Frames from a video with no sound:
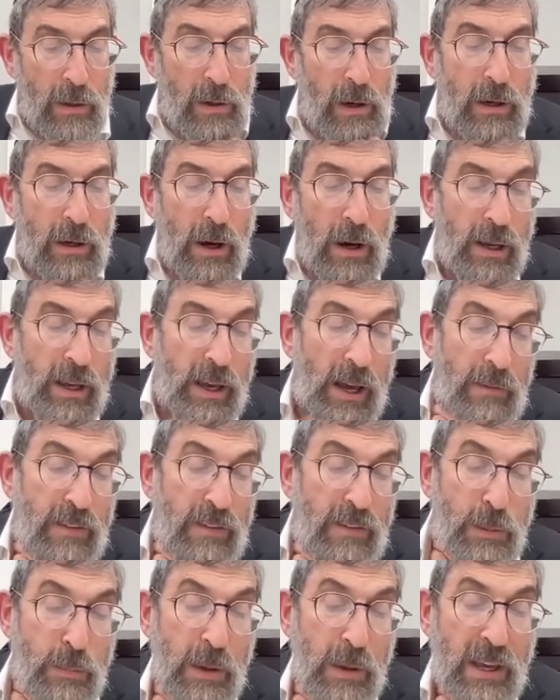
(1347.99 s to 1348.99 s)
again, if
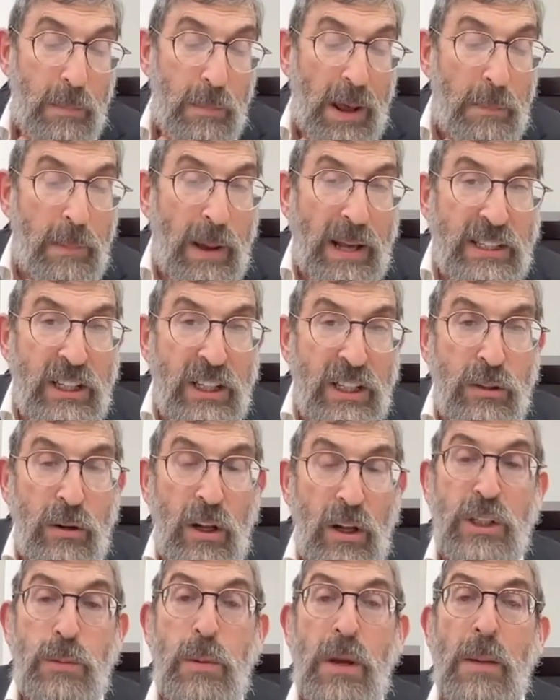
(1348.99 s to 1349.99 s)
it's speaking about bas
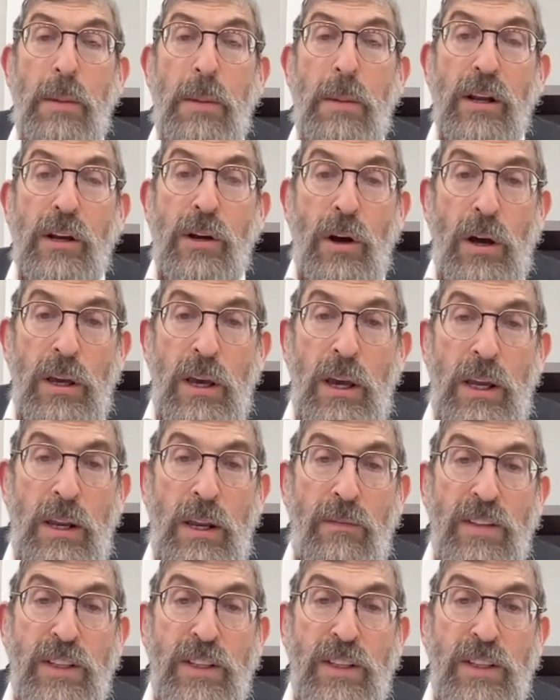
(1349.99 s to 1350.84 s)
yisrael, it's speaking about a koyin.